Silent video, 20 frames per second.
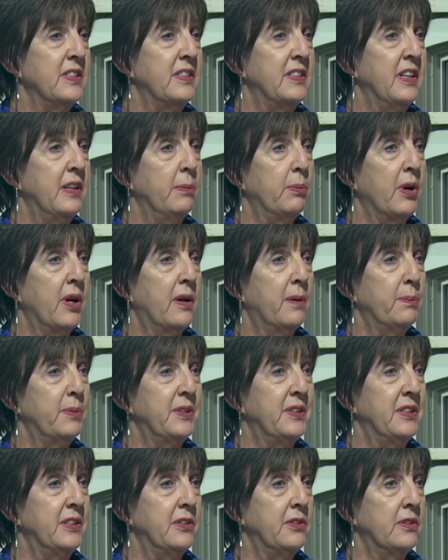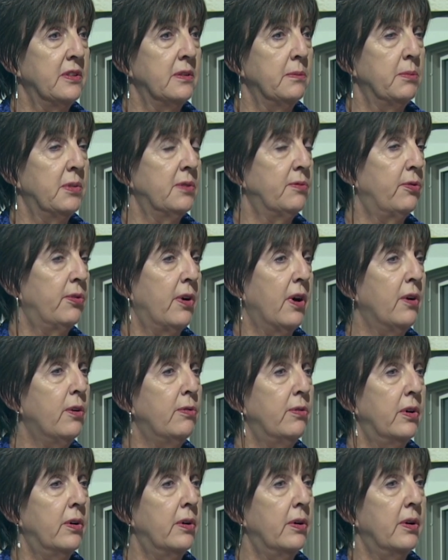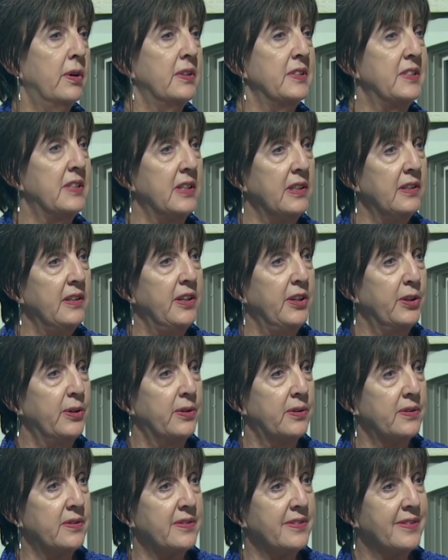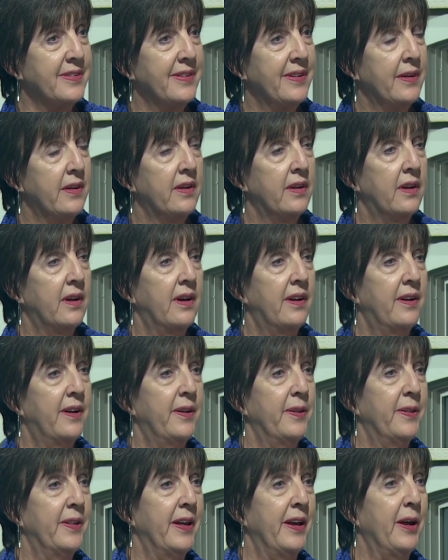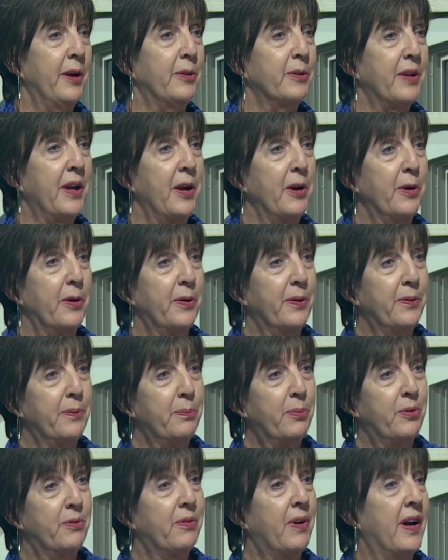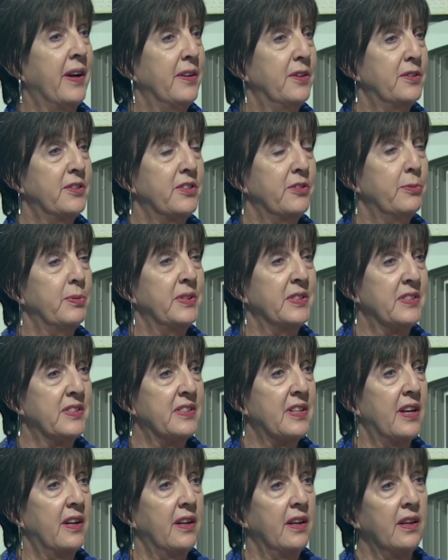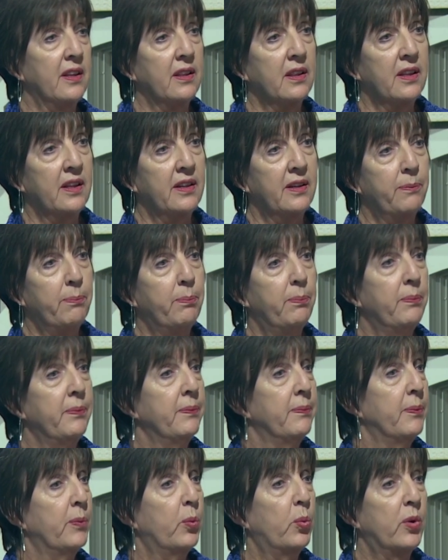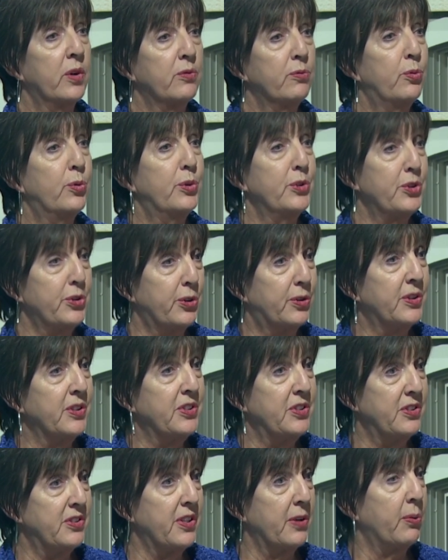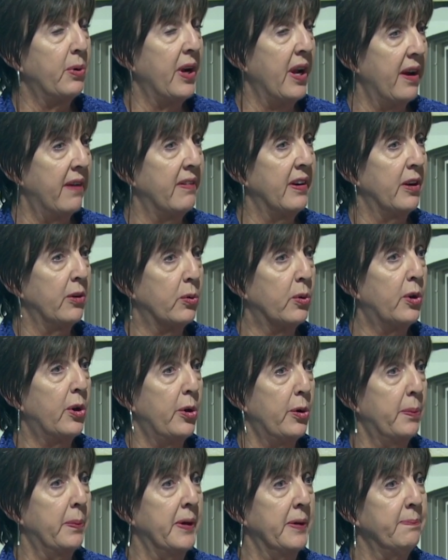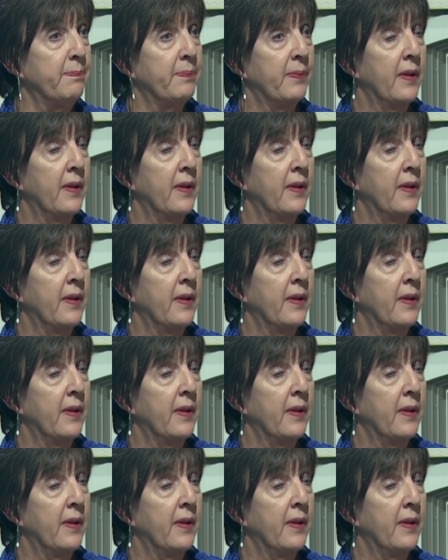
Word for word: steep competition, but for over 10 years, uh, the healthcare providers have been studying the workforce shortages that we have in Oklahoma.